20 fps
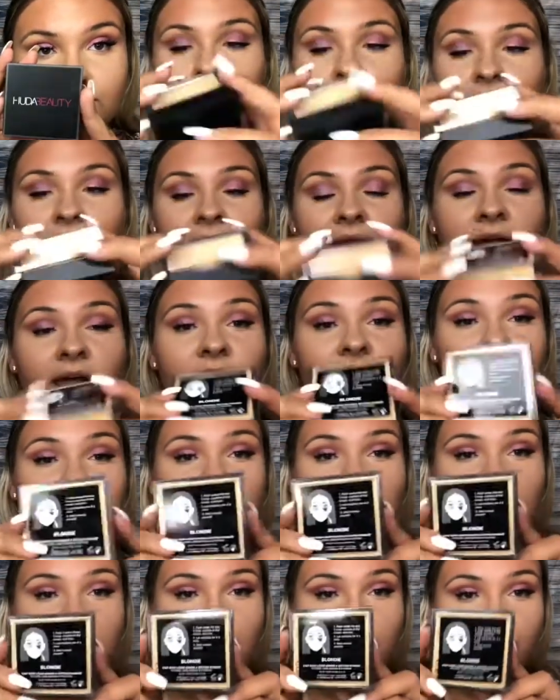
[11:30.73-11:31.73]
I got the
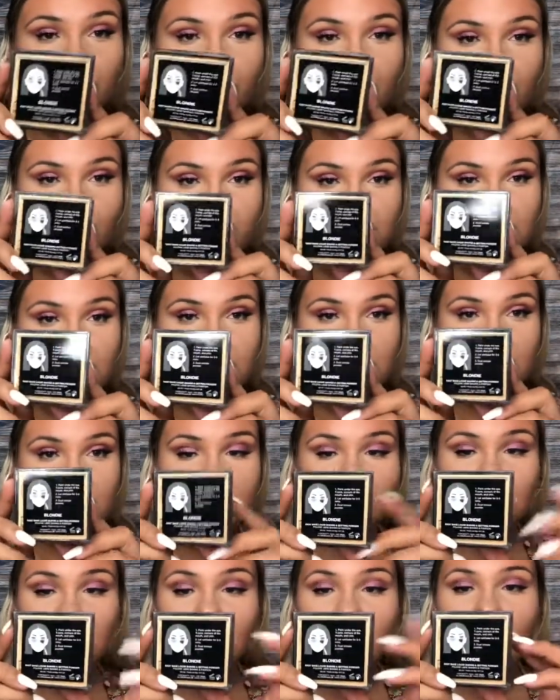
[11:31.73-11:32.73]
shade
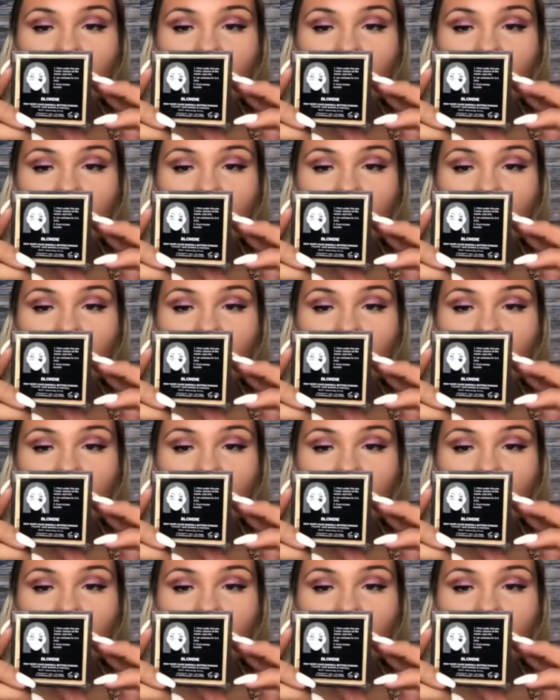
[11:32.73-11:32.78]
Blondie.